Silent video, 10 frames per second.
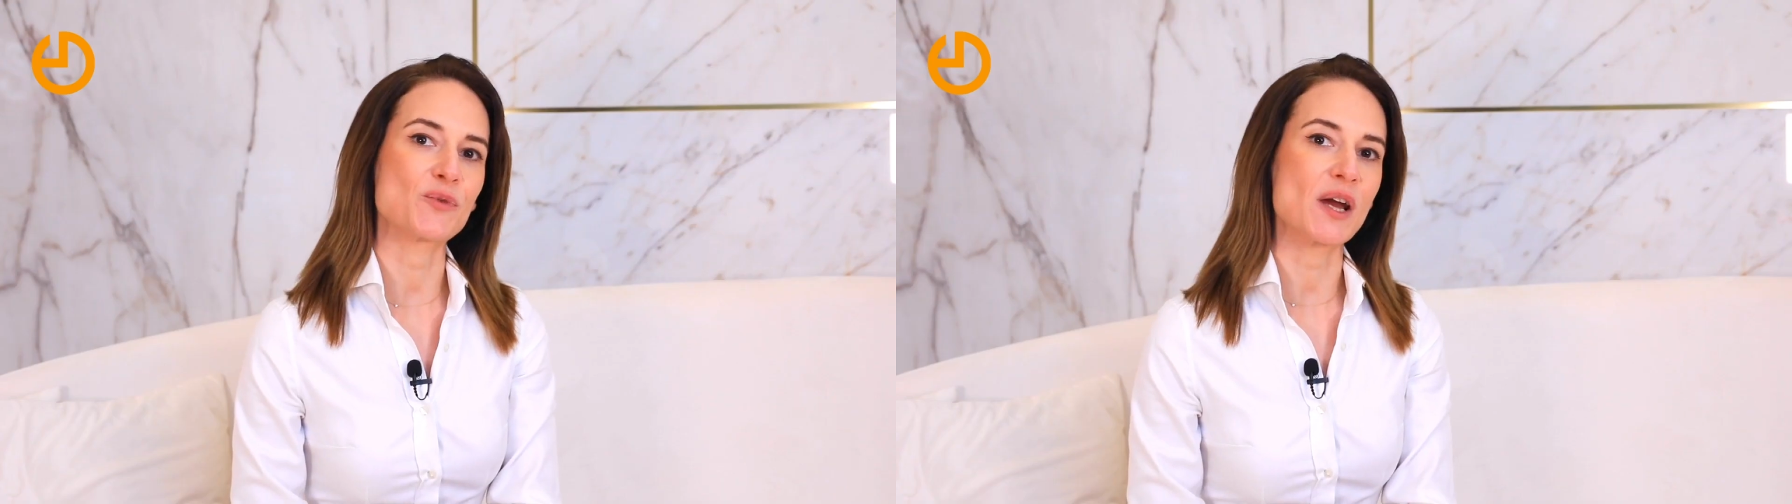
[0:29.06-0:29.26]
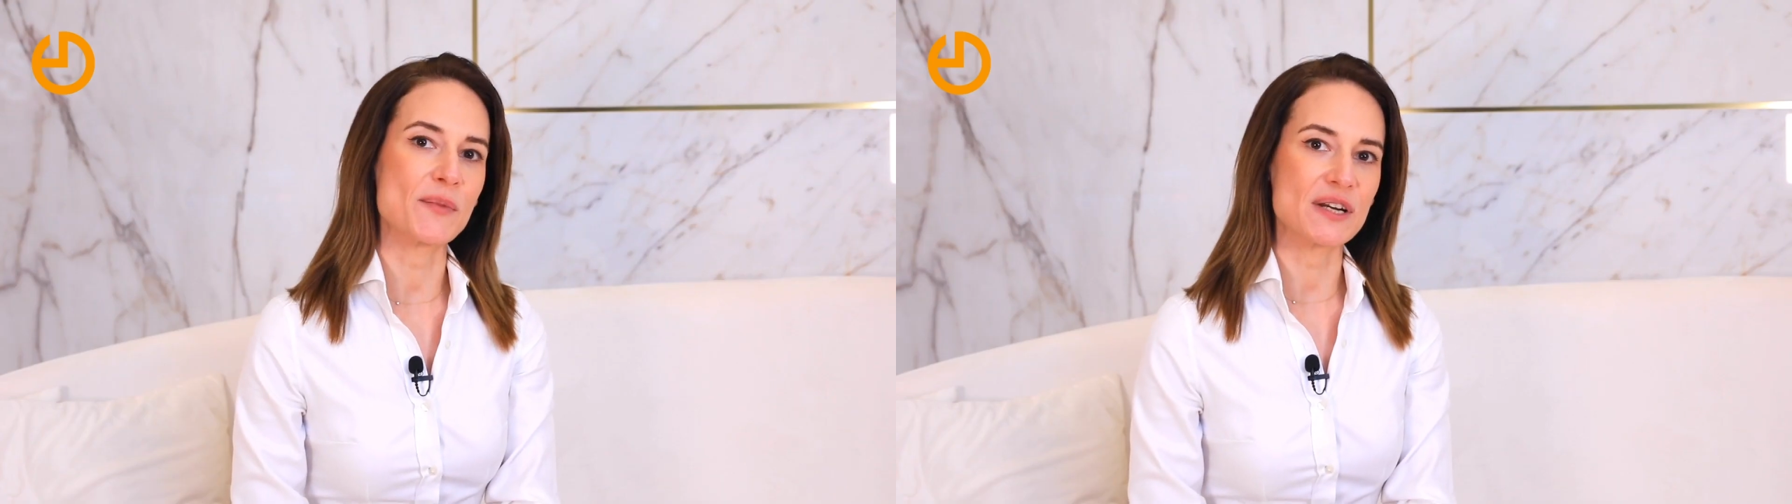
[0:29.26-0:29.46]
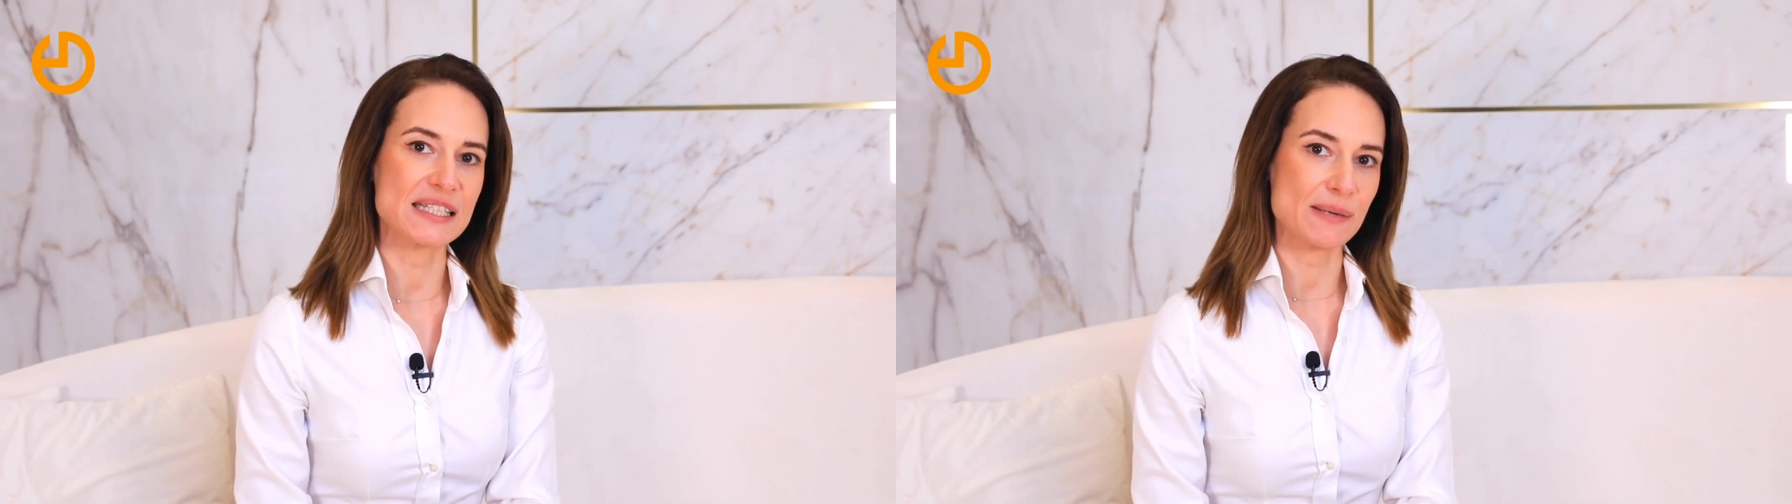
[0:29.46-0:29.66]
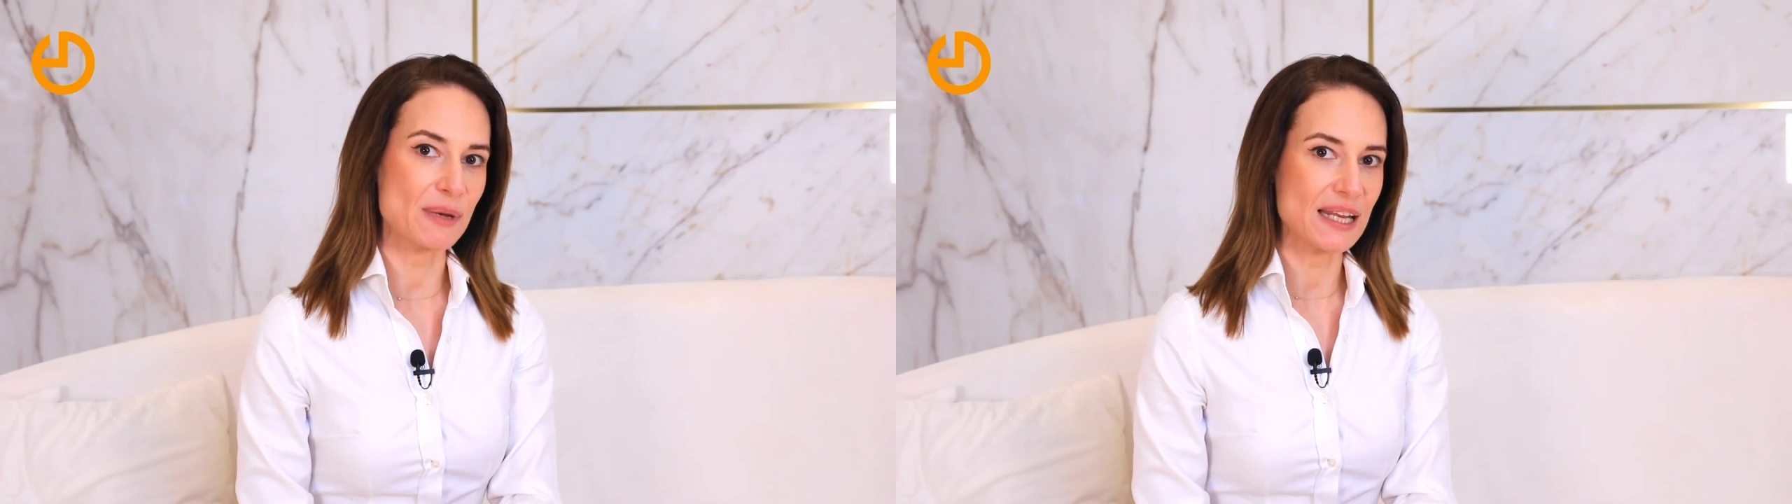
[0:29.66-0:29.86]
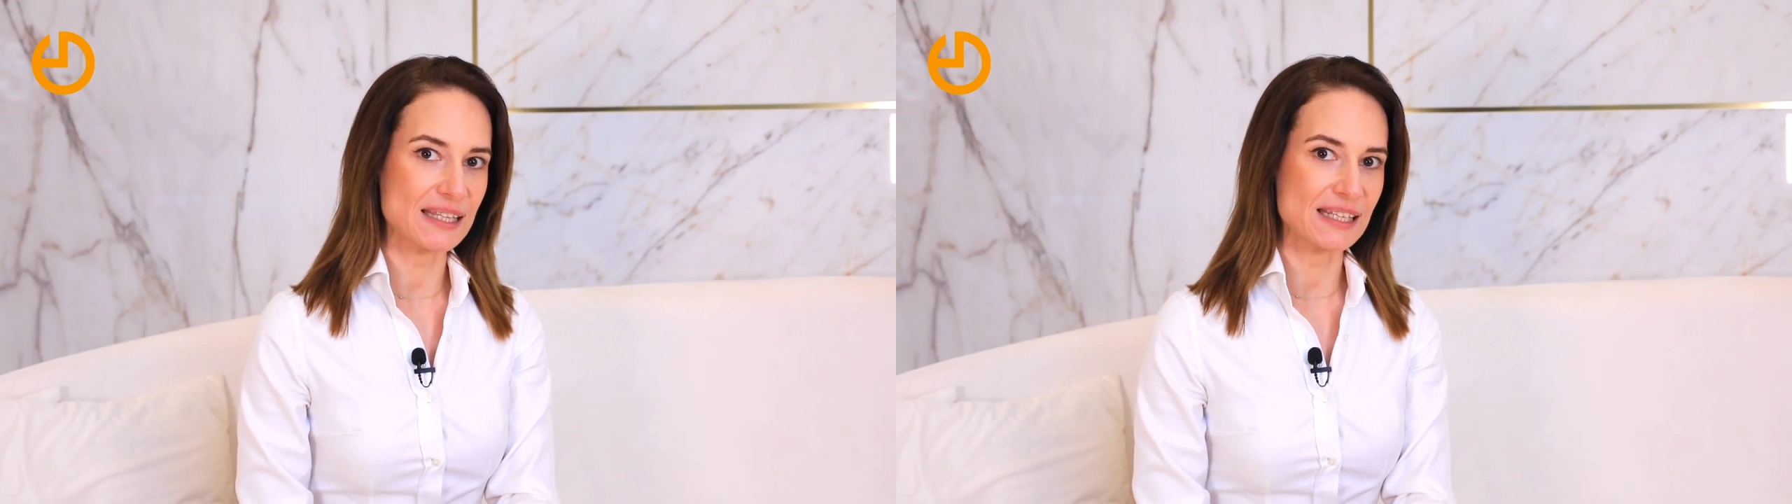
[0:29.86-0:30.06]
primary
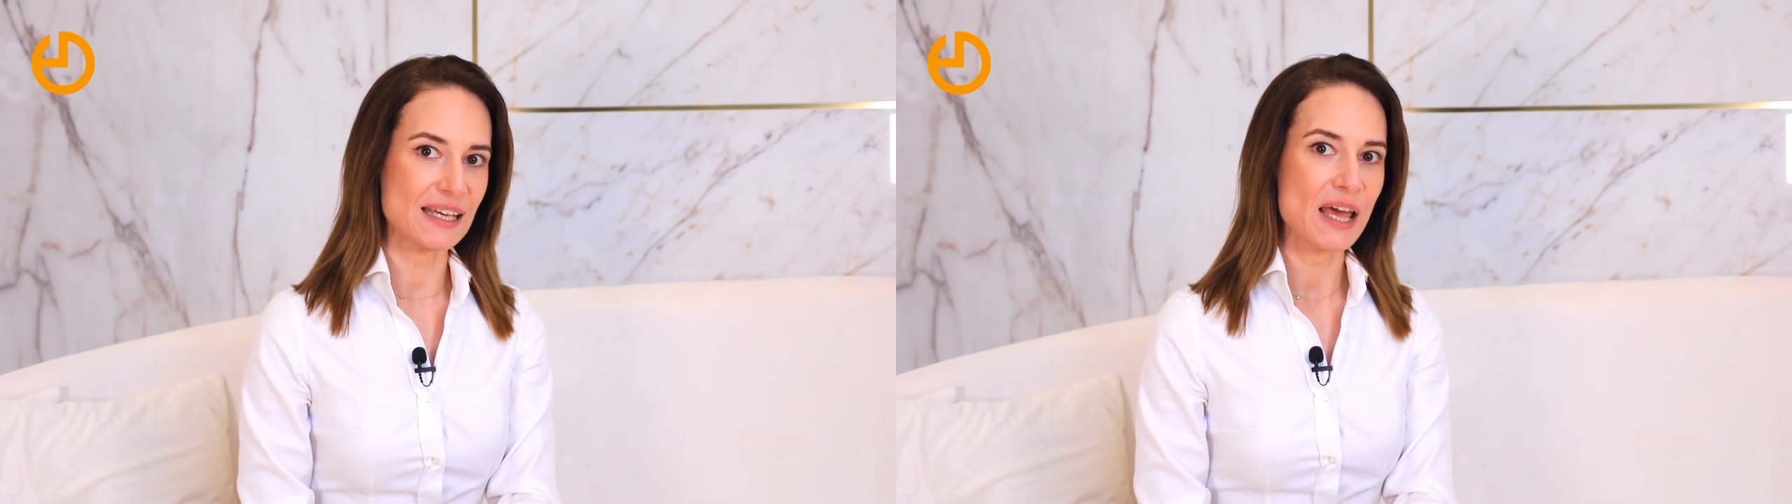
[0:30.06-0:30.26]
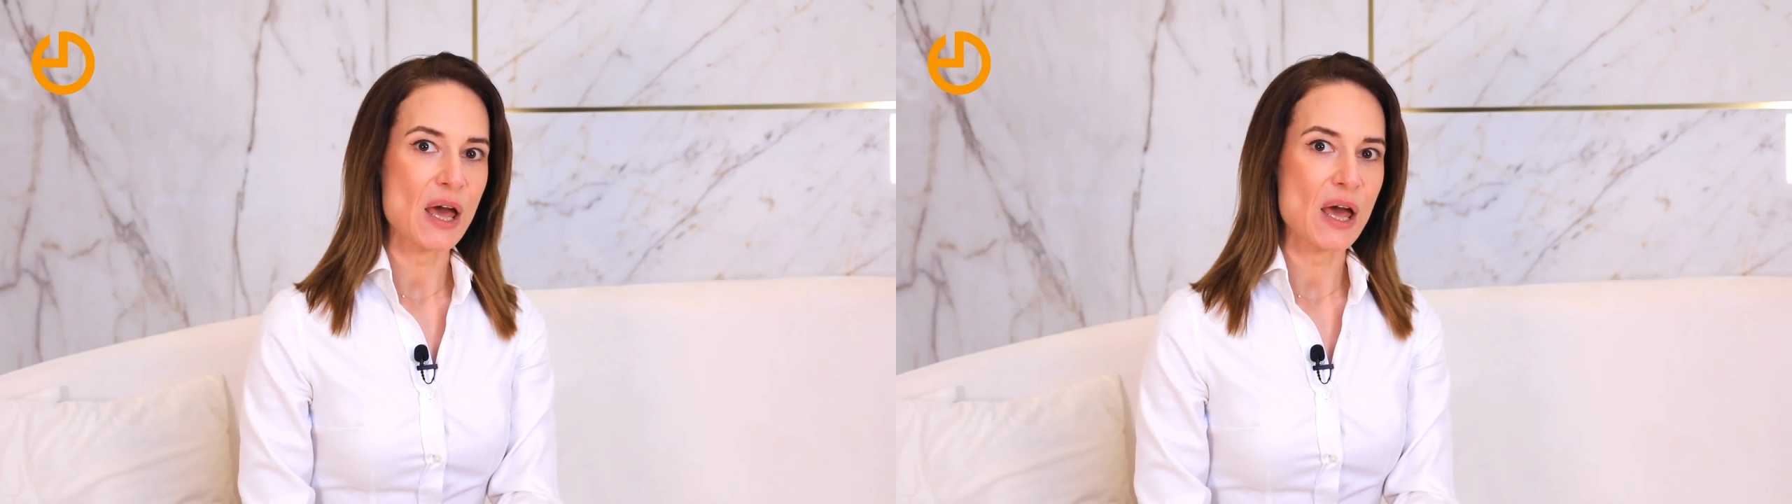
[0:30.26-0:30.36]
stability,